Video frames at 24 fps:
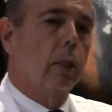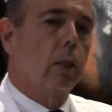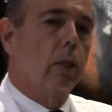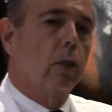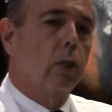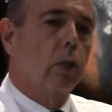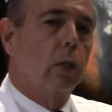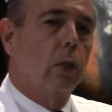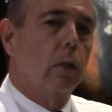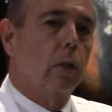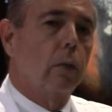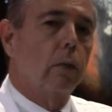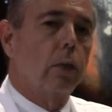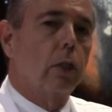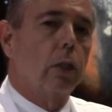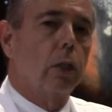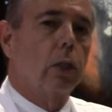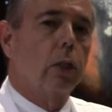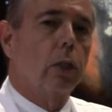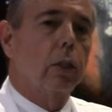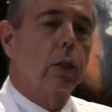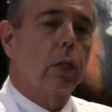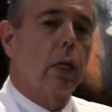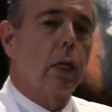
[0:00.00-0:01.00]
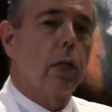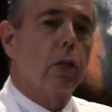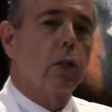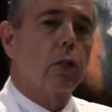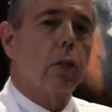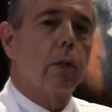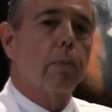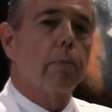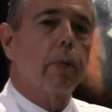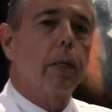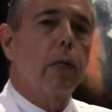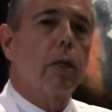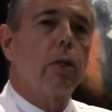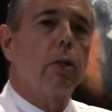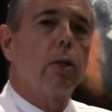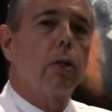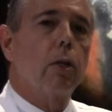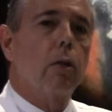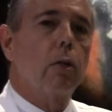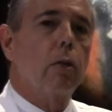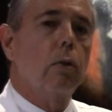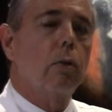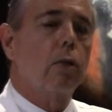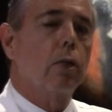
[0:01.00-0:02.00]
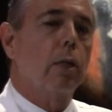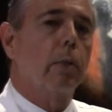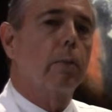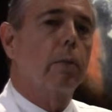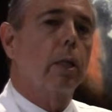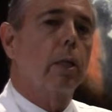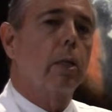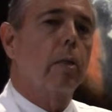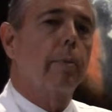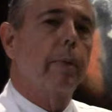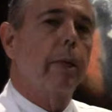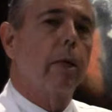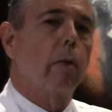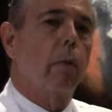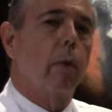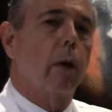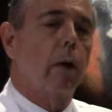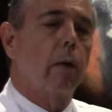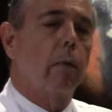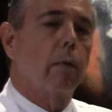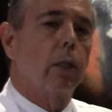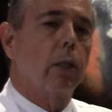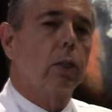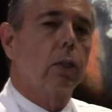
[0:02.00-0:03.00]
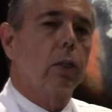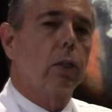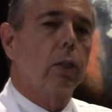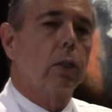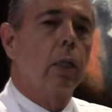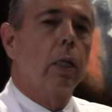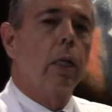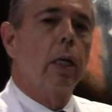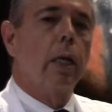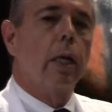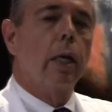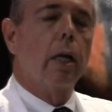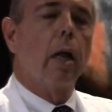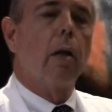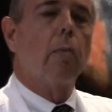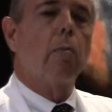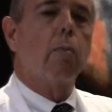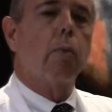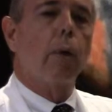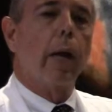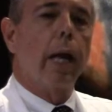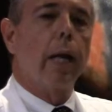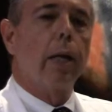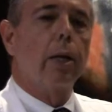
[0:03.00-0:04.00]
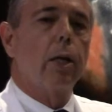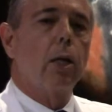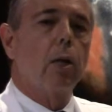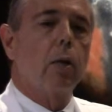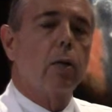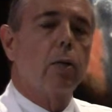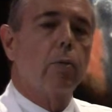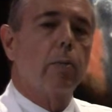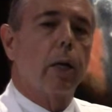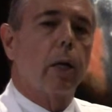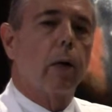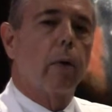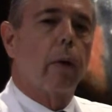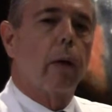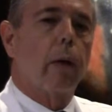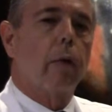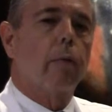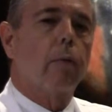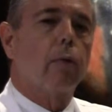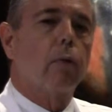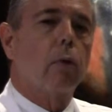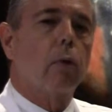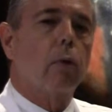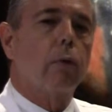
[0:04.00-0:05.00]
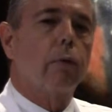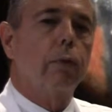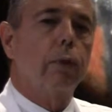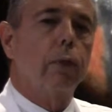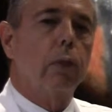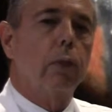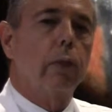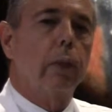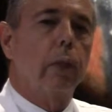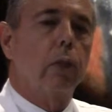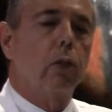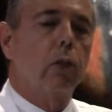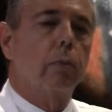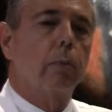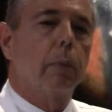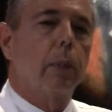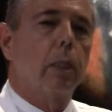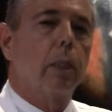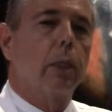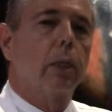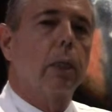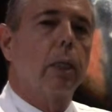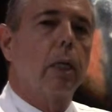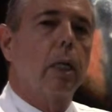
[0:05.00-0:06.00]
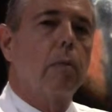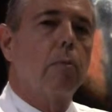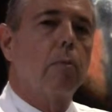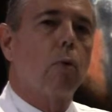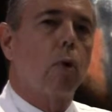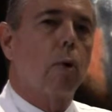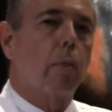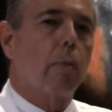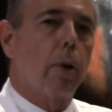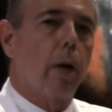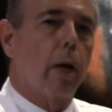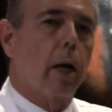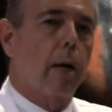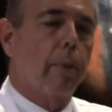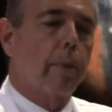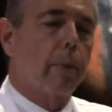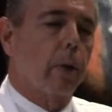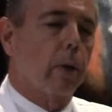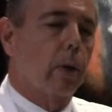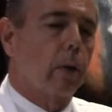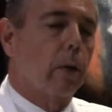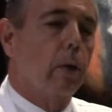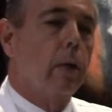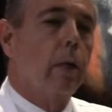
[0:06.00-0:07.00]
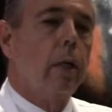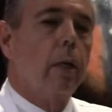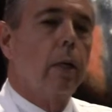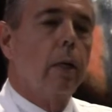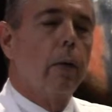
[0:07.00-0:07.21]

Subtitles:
So just something new, something to be aware of. This is not brand new, it's been around for a few years, but is getting more popular.